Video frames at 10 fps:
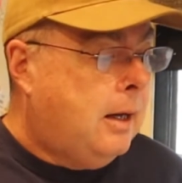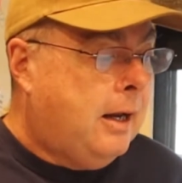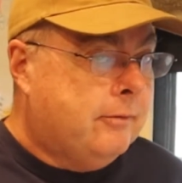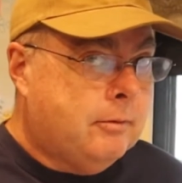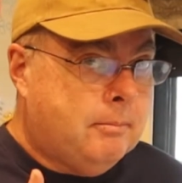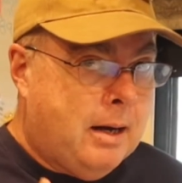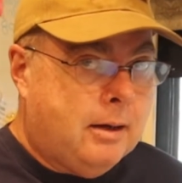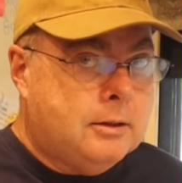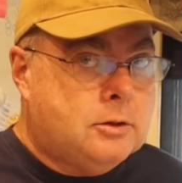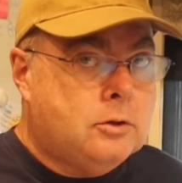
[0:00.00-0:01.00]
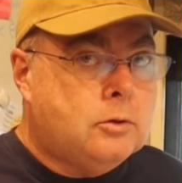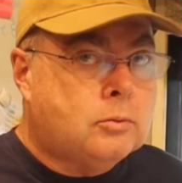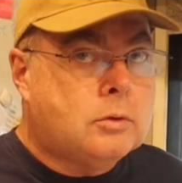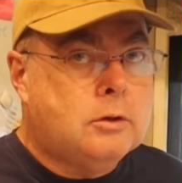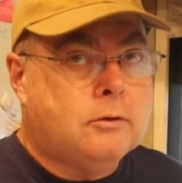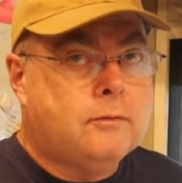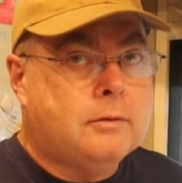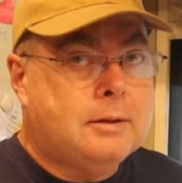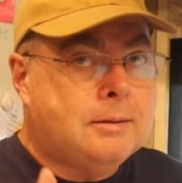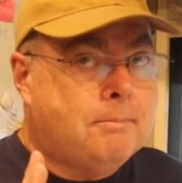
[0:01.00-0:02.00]
I have it mounted to the roof.
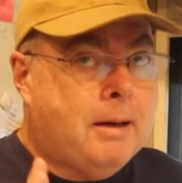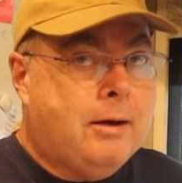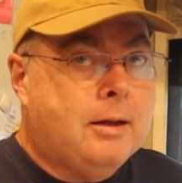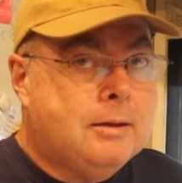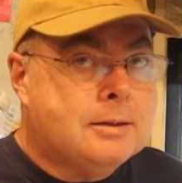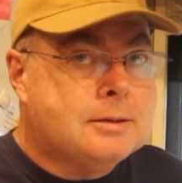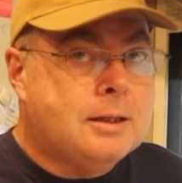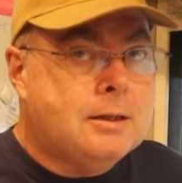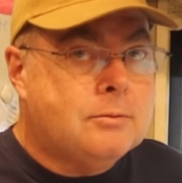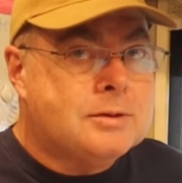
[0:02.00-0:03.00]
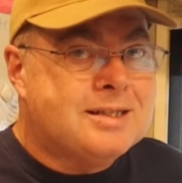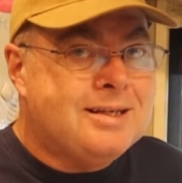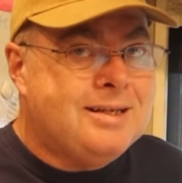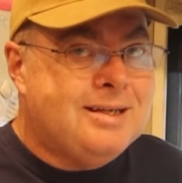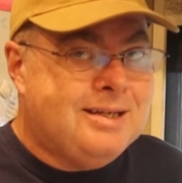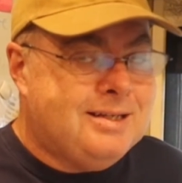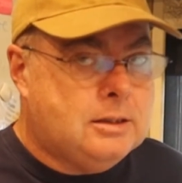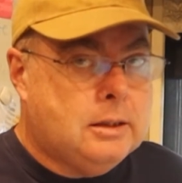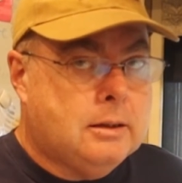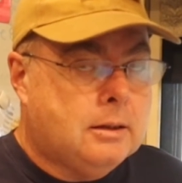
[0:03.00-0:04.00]
Mounting this thing was
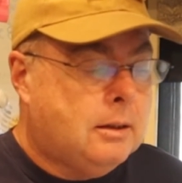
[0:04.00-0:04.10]
easy.